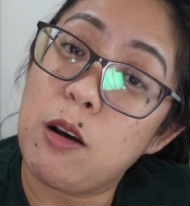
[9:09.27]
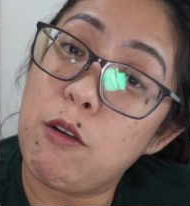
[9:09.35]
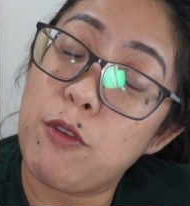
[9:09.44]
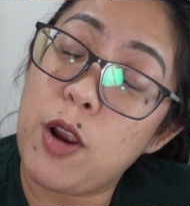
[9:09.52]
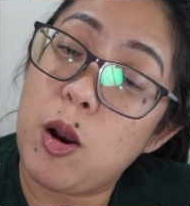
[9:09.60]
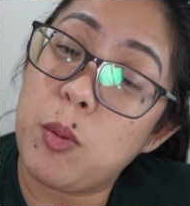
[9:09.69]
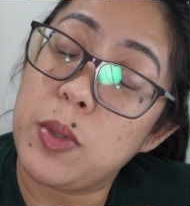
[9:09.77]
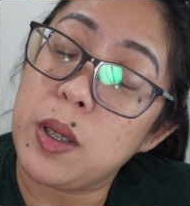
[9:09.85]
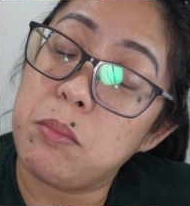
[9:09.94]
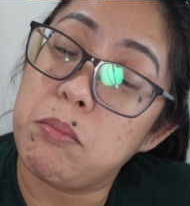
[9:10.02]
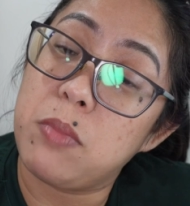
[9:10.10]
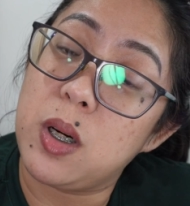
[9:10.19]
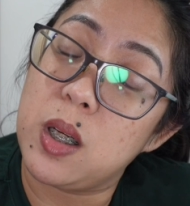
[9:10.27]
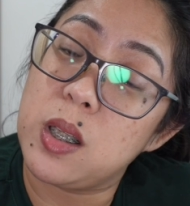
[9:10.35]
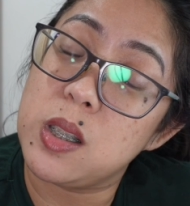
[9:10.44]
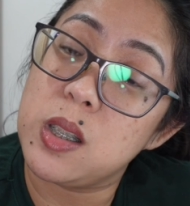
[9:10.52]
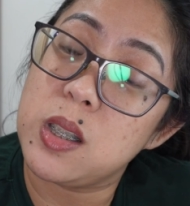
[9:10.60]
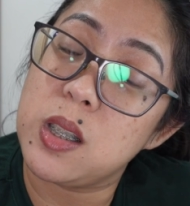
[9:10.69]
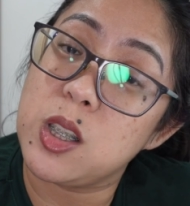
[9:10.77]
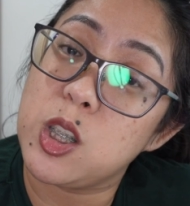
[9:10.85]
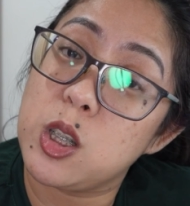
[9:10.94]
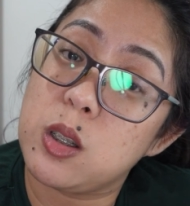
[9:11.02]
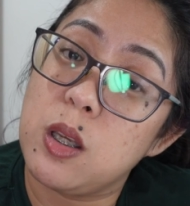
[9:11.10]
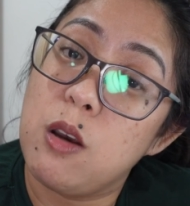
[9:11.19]
ako for how many months and
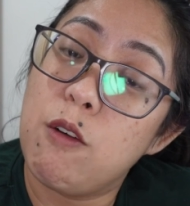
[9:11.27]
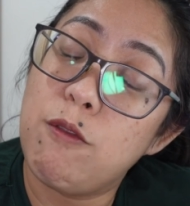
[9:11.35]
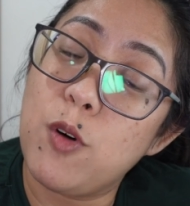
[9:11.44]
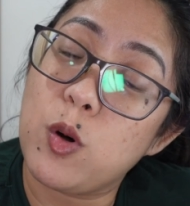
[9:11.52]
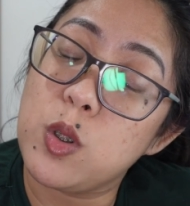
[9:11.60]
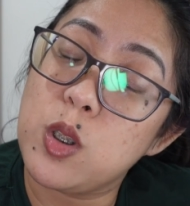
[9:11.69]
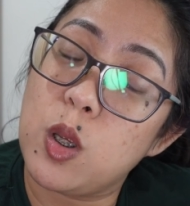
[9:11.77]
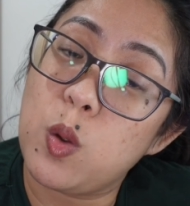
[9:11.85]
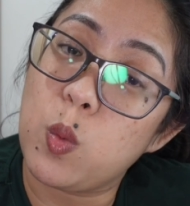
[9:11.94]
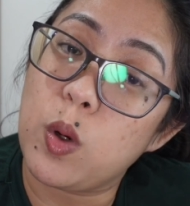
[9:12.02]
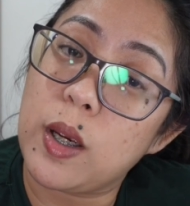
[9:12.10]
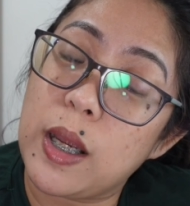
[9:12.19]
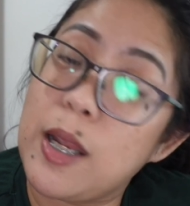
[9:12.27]
just focus on work.